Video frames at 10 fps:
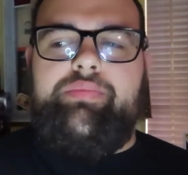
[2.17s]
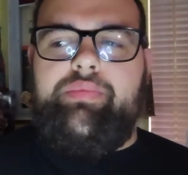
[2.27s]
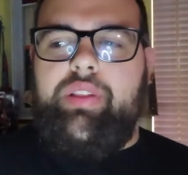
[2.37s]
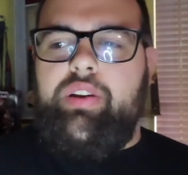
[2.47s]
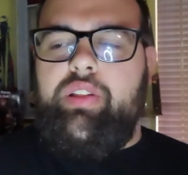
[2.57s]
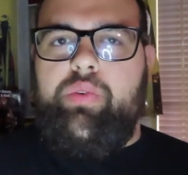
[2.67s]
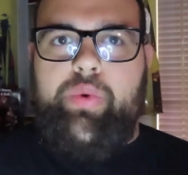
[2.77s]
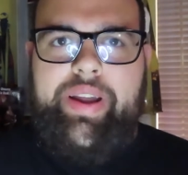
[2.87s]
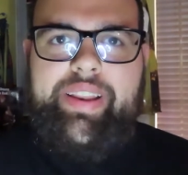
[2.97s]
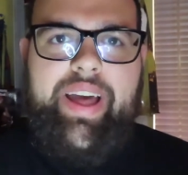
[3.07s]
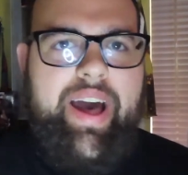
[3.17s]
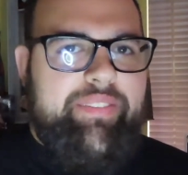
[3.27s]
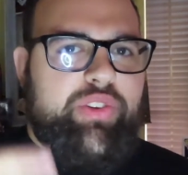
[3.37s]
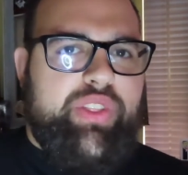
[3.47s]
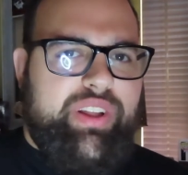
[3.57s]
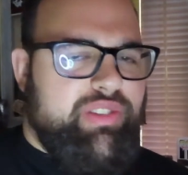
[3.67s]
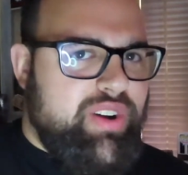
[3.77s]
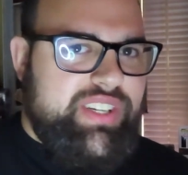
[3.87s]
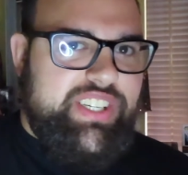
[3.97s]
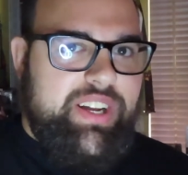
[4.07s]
literally right after the construction